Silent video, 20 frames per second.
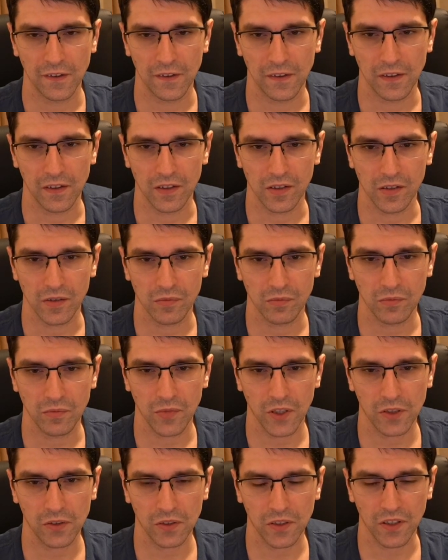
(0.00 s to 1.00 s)

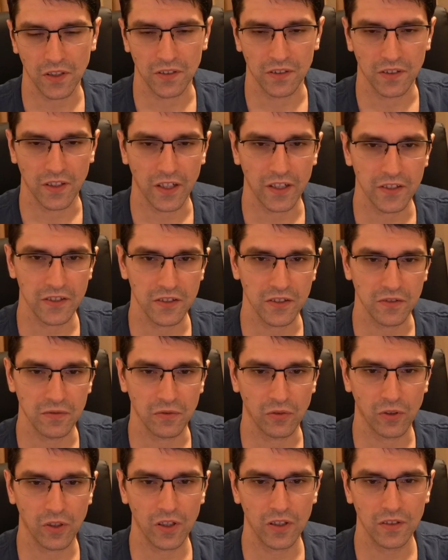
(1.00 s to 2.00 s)
But okay, knight
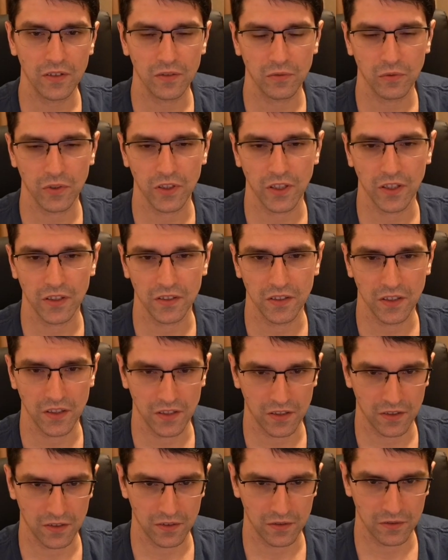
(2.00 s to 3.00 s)
g4 with
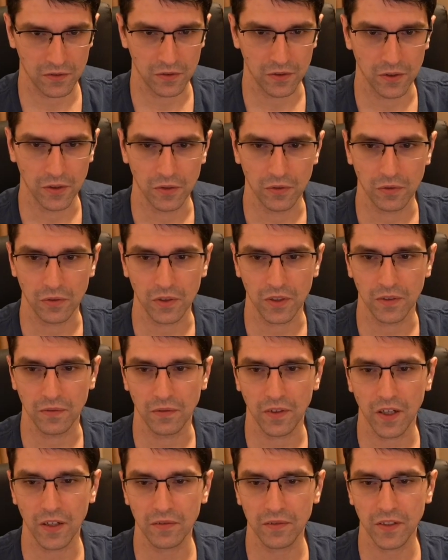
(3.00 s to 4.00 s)
idea to go rook
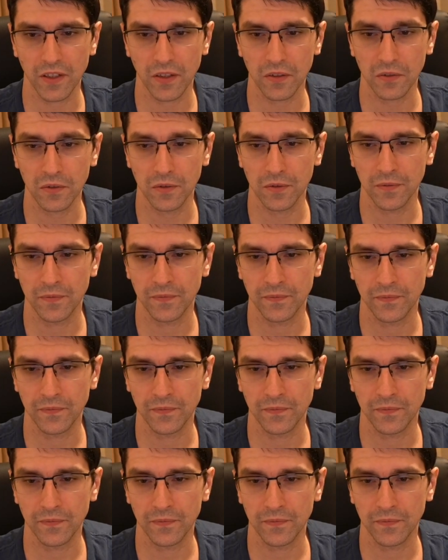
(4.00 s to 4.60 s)
e5 now.